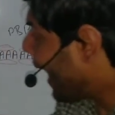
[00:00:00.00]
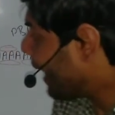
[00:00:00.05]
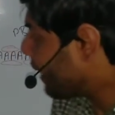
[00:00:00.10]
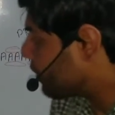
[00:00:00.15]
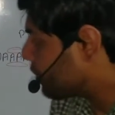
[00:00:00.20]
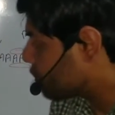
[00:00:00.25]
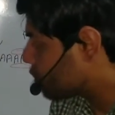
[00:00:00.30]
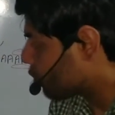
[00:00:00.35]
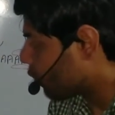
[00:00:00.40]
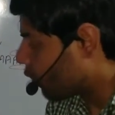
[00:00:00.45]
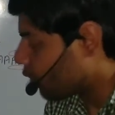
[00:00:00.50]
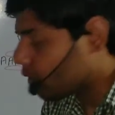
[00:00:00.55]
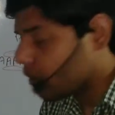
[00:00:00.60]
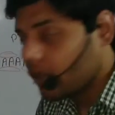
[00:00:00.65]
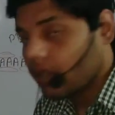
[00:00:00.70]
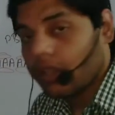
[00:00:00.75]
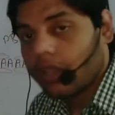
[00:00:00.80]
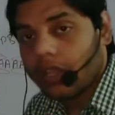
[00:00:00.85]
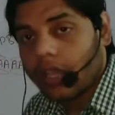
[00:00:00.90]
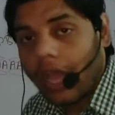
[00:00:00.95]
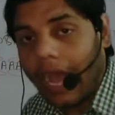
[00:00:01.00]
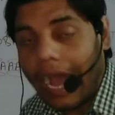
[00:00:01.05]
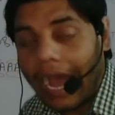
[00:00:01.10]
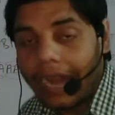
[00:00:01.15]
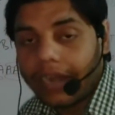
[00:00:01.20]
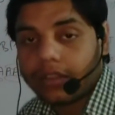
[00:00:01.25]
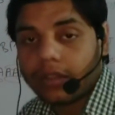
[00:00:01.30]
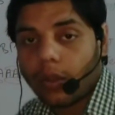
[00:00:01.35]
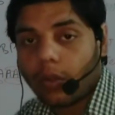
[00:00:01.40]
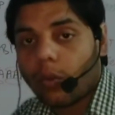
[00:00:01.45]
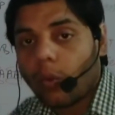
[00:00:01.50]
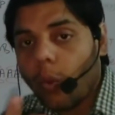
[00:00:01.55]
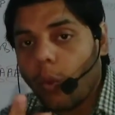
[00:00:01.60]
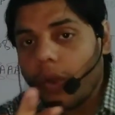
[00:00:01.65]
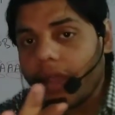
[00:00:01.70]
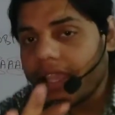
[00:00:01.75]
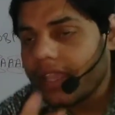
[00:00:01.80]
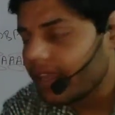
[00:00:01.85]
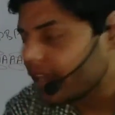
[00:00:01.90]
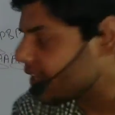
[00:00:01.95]
Exon are the
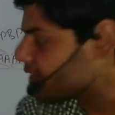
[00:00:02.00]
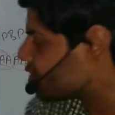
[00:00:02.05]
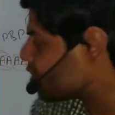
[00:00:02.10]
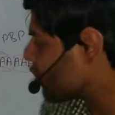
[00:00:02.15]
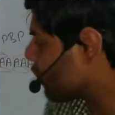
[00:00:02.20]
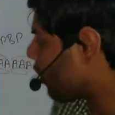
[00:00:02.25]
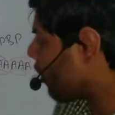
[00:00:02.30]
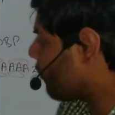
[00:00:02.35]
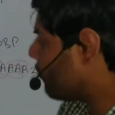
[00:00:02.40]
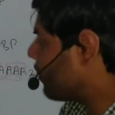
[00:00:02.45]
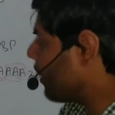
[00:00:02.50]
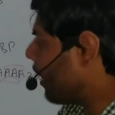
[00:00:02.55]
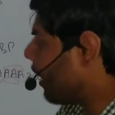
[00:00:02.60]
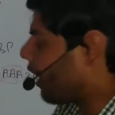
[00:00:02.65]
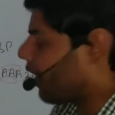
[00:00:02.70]
coding region of the